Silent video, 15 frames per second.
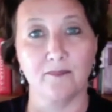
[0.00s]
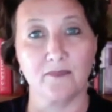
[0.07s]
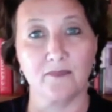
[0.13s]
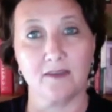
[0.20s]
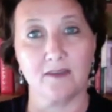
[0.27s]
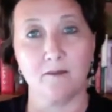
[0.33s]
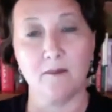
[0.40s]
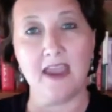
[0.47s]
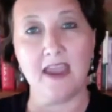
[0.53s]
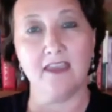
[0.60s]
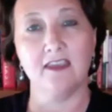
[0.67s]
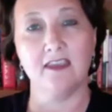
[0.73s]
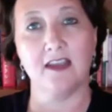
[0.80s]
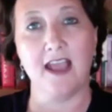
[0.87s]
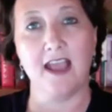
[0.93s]
make
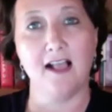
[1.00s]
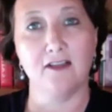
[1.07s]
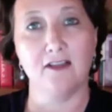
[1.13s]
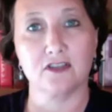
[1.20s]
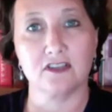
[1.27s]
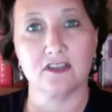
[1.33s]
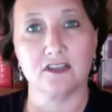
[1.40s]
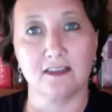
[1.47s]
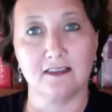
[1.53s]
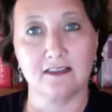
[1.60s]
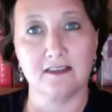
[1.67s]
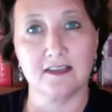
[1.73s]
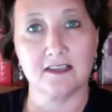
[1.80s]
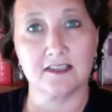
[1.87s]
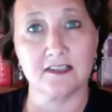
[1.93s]
the analogy that
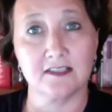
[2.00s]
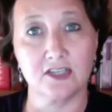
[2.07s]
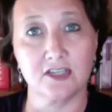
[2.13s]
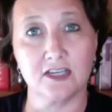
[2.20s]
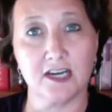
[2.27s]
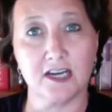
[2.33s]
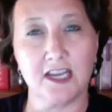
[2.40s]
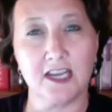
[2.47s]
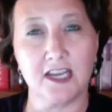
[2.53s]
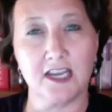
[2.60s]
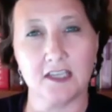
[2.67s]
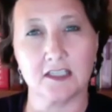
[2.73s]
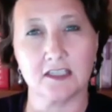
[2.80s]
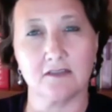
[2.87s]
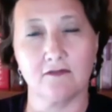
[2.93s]
this Cherokee
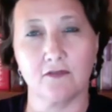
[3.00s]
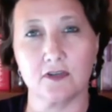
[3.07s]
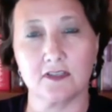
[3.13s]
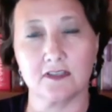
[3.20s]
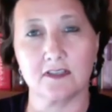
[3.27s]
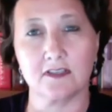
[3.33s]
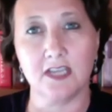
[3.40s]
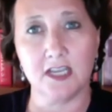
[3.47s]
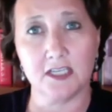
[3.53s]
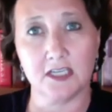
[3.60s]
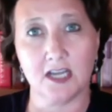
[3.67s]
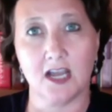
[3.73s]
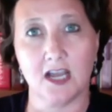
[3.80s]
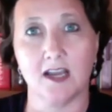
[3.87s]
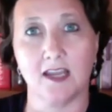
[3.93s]
Nation versus
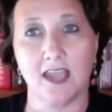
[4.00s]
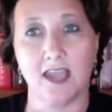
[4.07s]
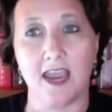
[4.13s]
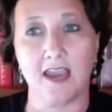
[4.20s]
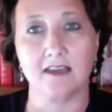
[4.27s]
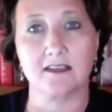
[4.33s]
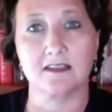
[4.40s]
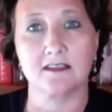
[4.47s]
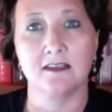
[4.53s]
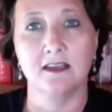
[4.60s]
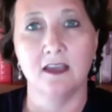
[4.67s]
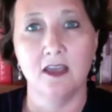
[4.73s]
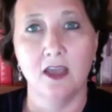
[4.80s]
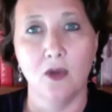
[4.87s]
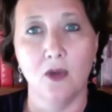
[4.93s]
Hitchcock case
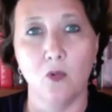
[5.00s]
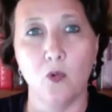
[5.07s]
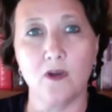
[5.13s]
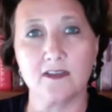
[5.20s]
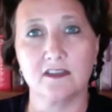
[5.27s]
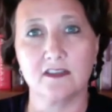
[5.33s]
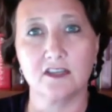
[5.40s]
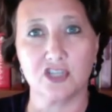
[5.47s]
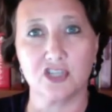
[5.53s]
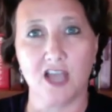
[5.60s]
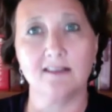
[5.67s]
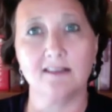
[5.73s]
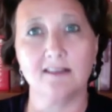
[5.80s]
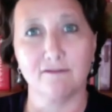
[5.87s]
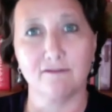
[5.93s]
was the
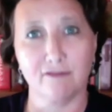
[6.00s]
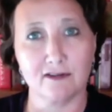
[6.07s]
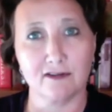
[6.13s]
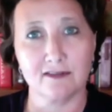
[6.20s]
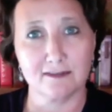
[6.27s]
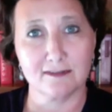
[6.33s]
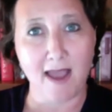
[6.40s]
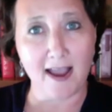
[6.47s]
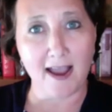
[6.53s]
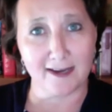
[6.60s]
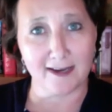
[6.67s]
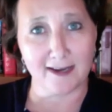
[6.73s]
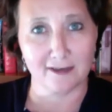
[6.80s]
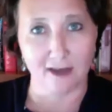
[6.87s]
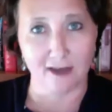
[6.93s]
Johnson versus
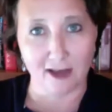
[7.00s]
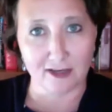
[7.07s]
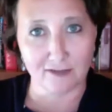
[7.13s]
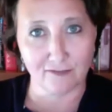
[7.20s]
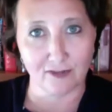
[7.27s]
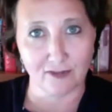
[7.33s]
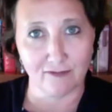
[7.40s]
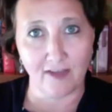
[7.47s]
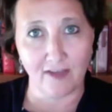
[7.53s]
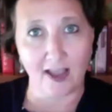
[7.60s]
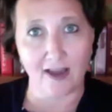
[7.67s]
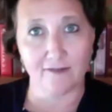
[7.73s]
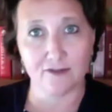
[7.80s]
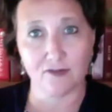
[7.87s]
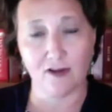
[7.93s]
McIntosh for the
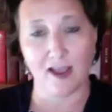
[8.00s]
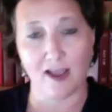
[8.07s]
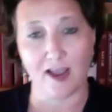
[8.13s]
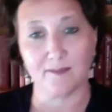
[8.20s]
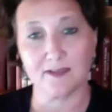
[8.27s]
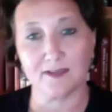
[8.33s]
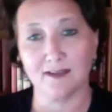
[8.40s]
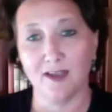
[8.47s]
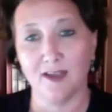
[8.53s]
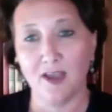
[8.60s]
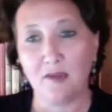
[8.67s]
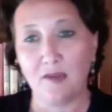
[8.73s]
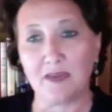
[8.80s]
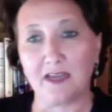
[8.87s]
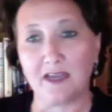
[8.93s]
5 tribes,
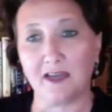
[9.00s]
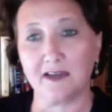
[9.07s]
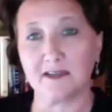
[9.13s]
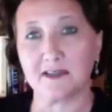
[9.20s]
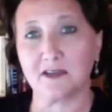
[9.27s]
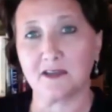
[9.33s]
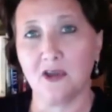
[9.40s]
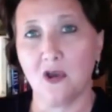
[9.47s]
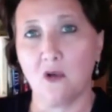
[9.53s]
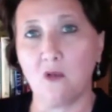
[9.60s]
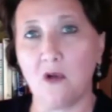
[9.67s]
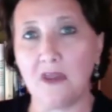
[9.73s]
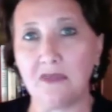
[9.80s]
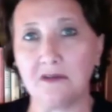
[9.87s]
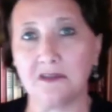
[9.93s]
because
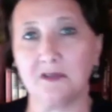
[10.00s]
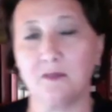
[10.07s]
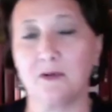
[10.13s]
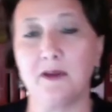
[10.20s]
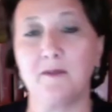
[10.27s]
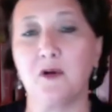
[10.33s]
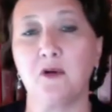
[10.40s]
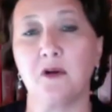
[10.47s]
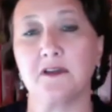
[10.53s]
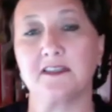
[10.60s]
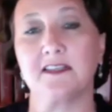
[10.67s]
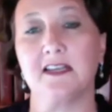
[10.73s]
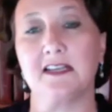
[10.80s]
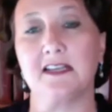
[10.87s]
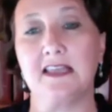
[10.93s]
what the Supreme Court
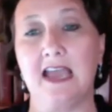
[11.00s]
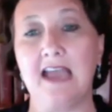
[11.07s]
said in that